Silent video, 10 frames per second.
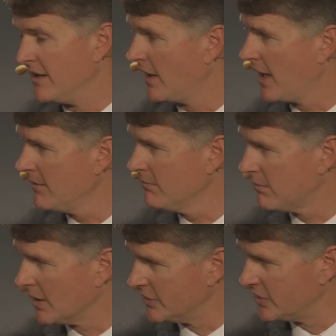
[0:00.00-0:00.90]
Endgame
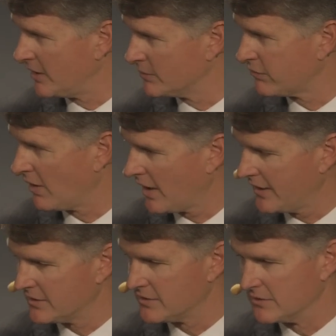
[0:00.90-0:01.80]
by James
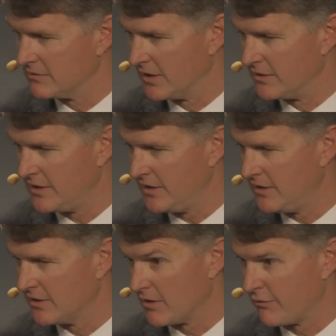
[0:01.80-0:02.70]
Frey. It's a, a
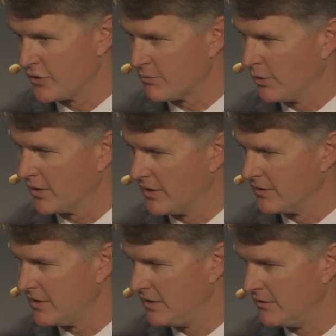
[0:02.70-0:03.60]
teen, it's the first book in
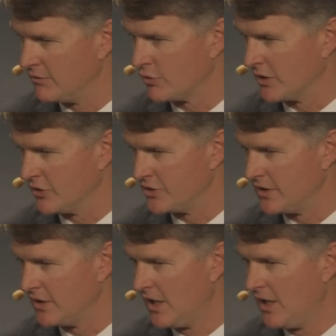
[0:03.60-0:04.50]
a teen
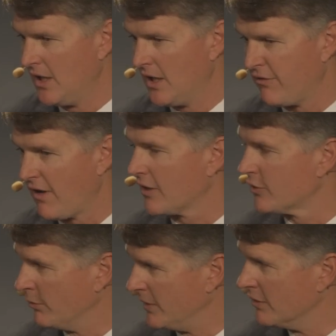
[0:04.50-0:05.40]
trilogy.
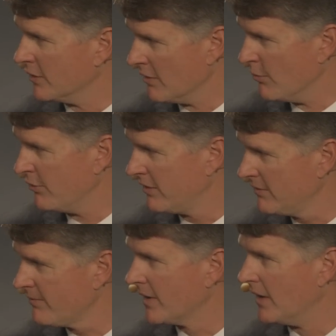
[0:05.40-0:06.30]
Fox will be doing the
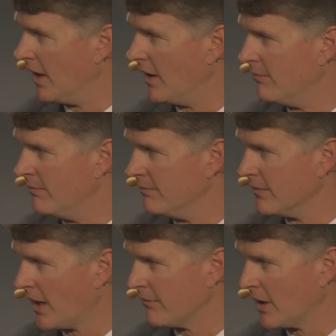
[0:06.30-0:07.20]
movie.
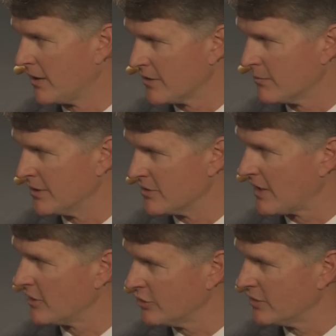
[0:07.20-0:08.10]
Um, I'm not, hasn't been
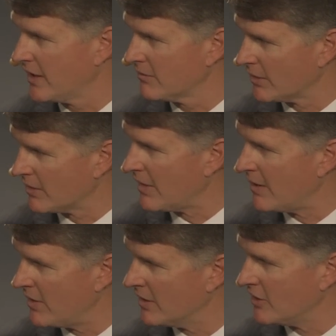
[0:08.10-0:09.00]
scheduled yet, but it
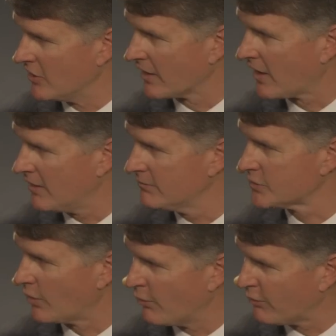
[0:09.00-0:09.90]
may be a year to come.
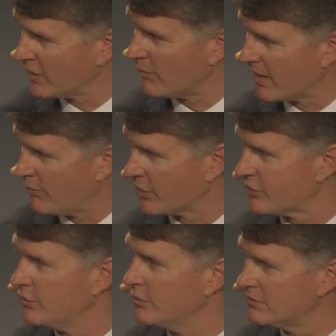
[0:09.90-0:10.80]
So hopefully by book
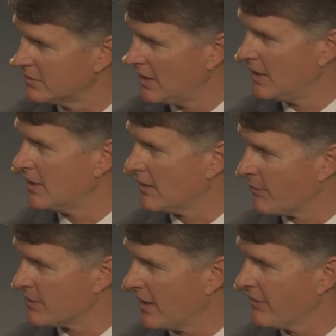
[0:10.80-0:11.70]
two
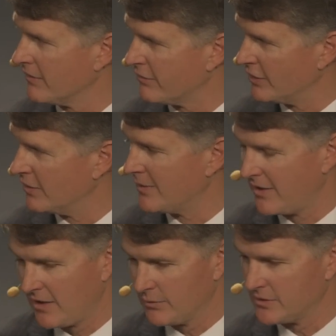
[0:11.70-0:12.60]
comes out, the film,
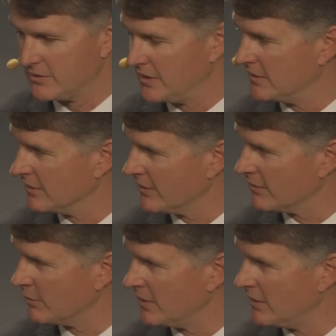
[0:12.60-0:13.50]
and that was a deal
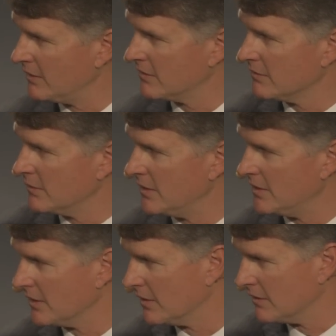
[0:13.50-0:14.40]
that we,
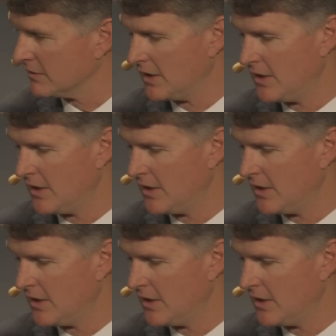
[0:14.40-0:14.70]
we, uh,